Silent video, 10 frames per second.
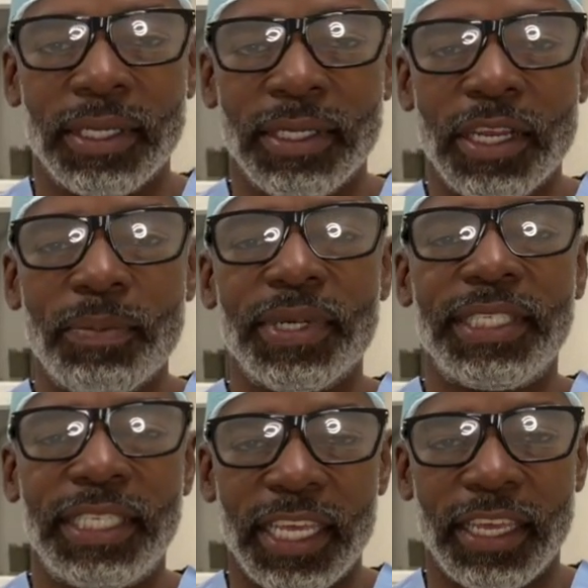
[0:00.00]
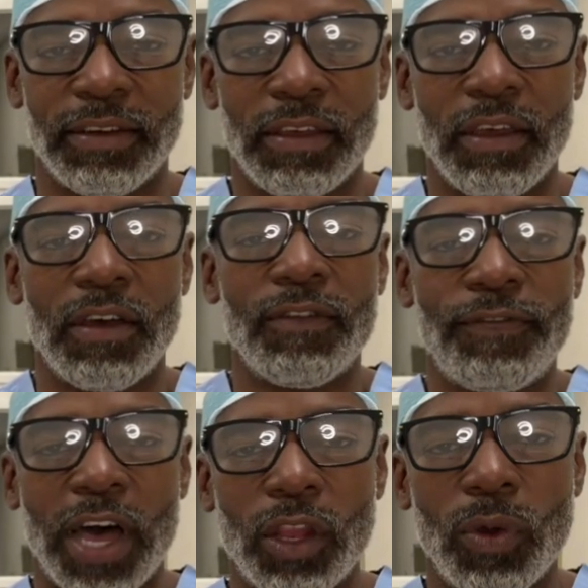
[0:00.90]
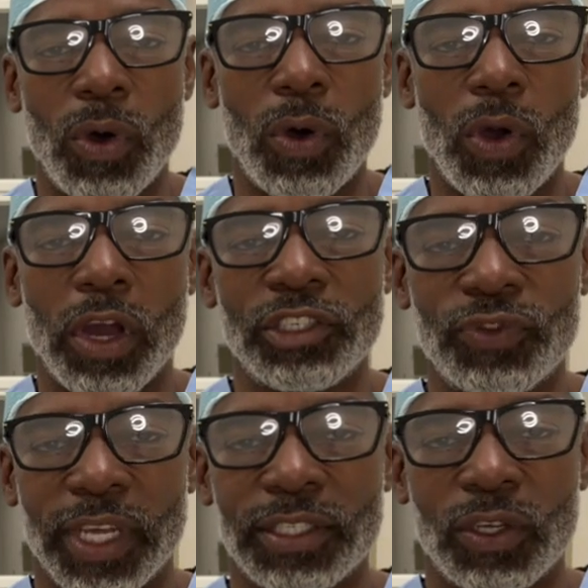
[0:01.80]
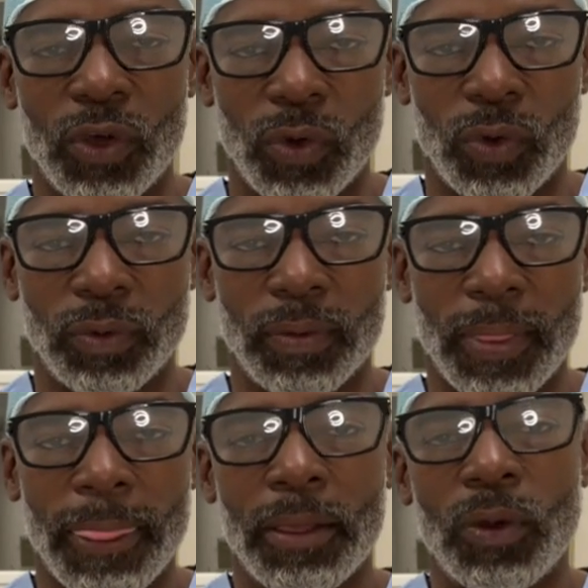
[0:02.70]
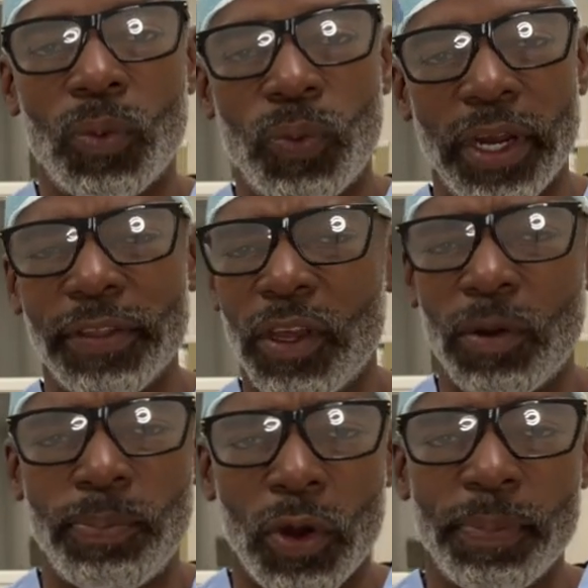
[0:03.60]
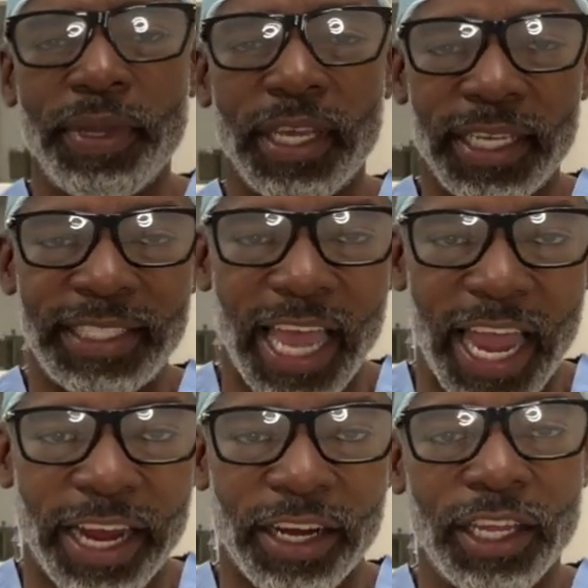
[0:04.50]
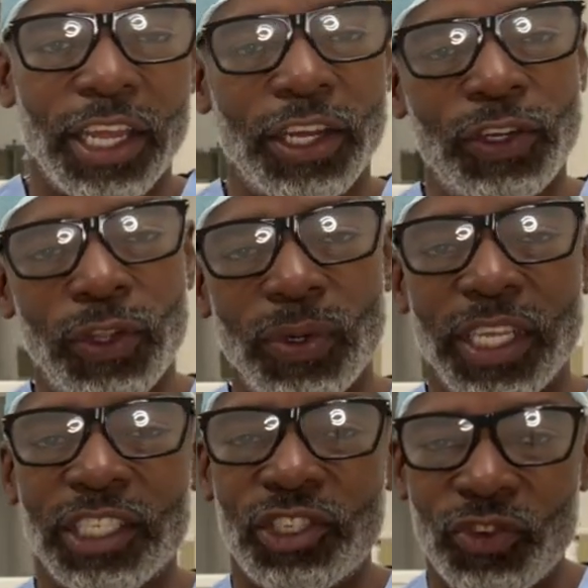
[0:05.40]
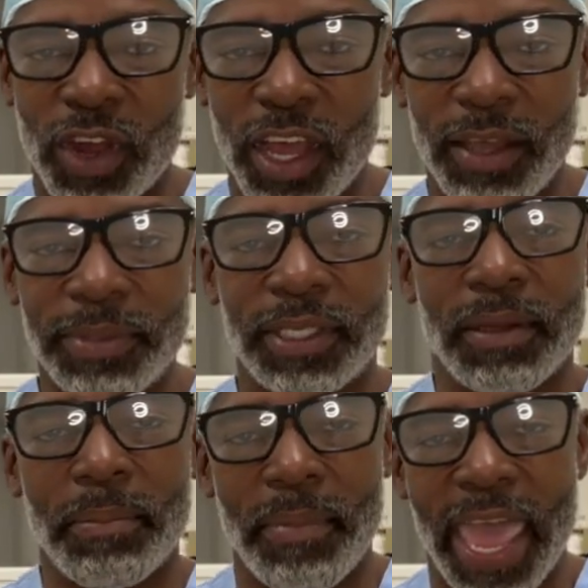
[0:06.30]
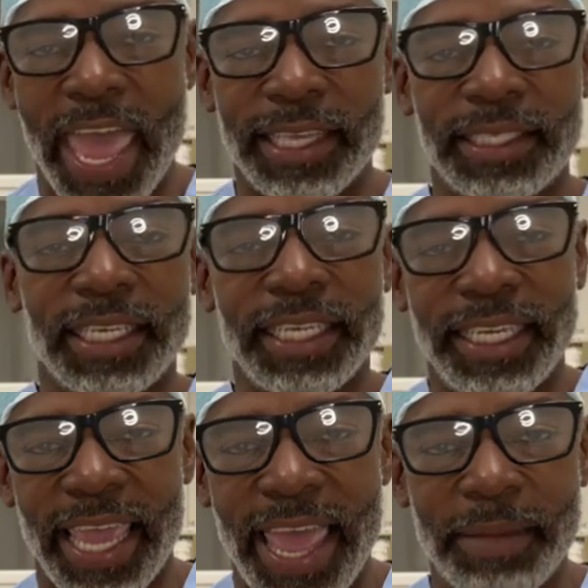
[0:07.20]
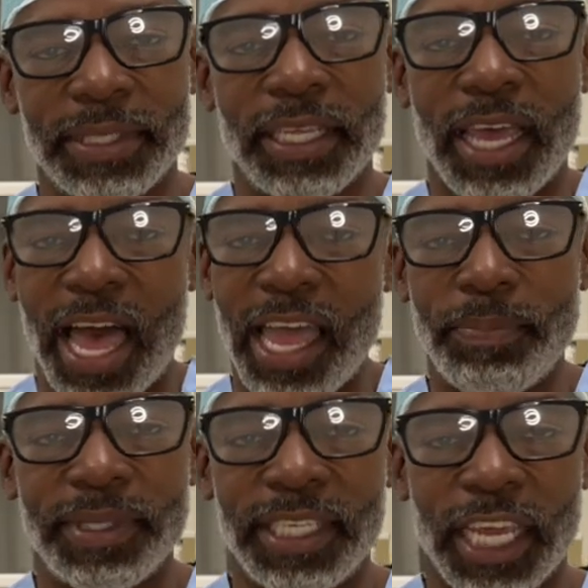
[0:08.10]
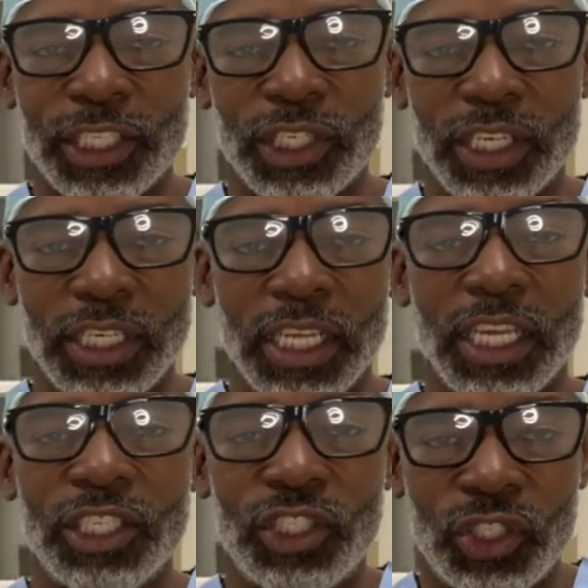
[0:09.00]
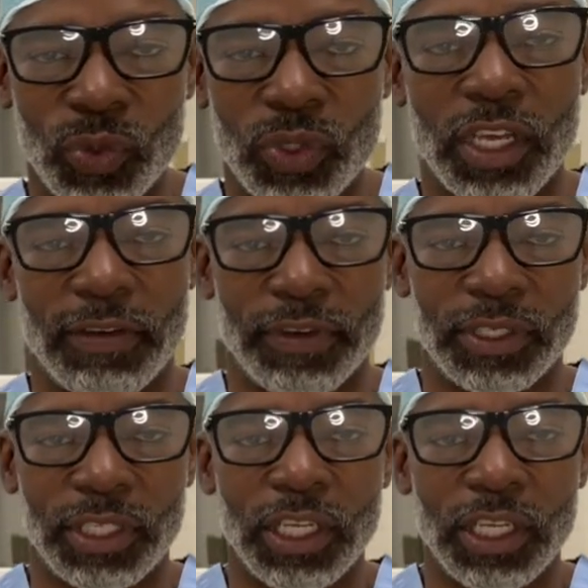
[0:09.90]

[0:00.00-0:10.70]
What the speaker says: Number 10, follow OR dress code. Wear the appropriate attire, including scrubs, masks, caps, eye protection, and shoe covers.